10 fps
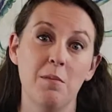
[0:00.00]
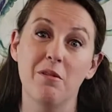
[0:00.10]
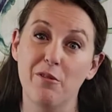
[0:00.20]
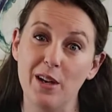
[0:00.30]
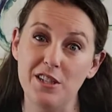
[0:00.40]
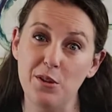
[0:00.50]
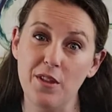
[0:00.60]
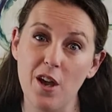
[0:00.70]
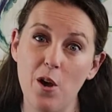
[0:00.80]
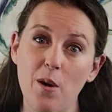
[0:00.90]
Before I do
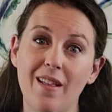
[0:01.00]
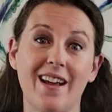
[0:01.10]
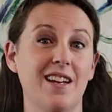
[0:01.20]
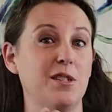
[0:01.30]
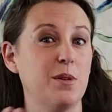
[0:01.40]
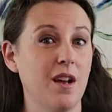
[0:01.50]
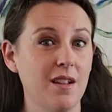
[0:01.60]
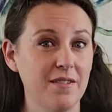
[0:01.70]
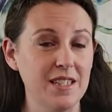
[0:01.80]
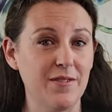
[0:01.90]
though, like I do in
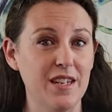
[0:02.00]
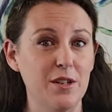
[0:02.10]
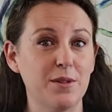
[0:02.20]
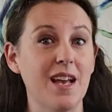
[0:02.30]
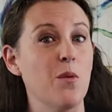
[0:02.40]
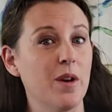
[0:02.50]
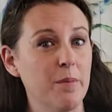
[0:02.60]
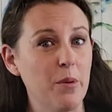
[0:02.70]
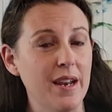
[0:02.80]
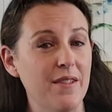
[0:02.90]
all of these videos, I wanna
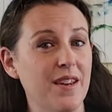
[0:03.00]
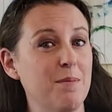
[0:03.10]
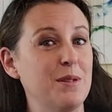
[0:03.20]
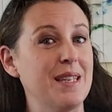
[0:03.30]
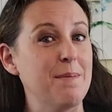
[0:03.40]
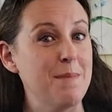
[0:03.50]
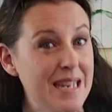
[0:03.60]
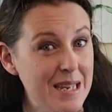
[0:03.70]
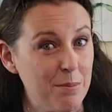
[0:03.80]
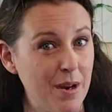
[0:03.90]
point out that I'm using
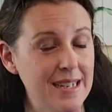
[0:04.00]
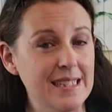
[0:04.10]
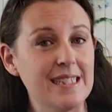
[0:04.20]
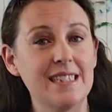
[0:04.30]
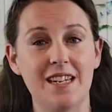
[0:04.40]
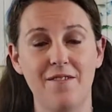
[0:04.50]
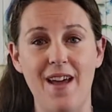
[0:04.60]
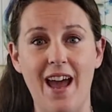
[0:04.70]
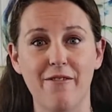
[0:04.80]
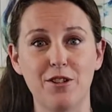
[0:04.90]
median prices instead of
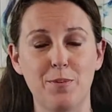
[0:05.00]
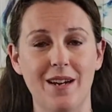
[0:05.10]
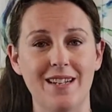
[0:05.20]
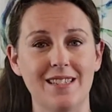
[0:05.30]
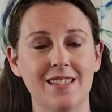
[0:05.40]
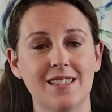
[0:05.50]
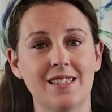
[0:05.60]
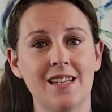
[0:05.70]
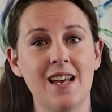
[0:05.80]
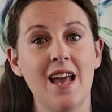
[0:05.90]
average
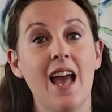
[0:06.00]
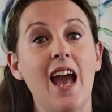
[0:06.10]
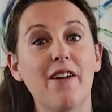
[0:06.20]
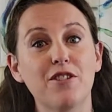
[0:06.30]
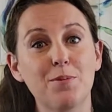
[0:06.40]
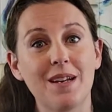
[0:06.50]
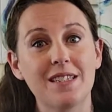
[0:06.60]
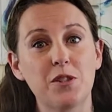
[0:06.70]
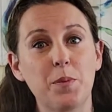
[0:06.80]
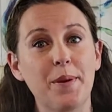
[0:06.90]
prices. Average
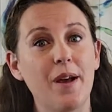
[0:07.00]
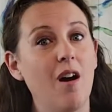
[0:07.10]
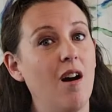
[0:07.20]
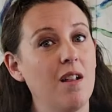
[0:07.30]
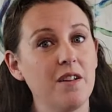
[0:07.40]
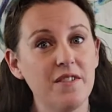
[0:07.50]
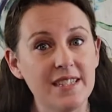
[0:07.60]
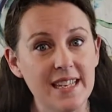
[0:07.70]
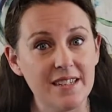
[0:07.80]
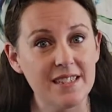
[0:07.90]
prices will put all of the
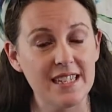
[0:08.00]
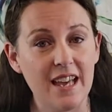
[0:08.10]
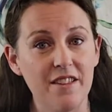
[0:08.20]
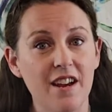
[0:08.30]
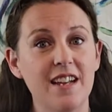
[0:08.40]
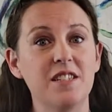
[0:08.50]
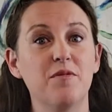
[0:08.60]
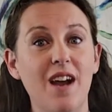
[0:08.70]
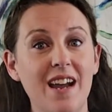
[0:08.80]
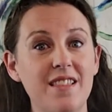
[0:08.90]
sales together and
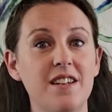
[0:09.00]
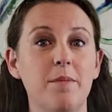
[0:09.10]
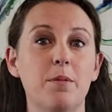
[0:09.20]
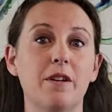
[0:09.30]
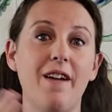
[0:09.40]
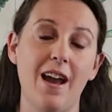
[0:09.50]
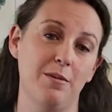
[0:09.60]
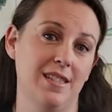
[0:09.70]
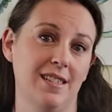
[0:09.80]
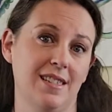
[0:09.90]
divide the number of
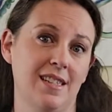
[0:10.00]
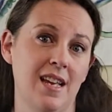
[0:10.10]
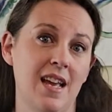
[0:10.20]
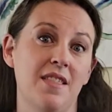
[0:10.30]
houses.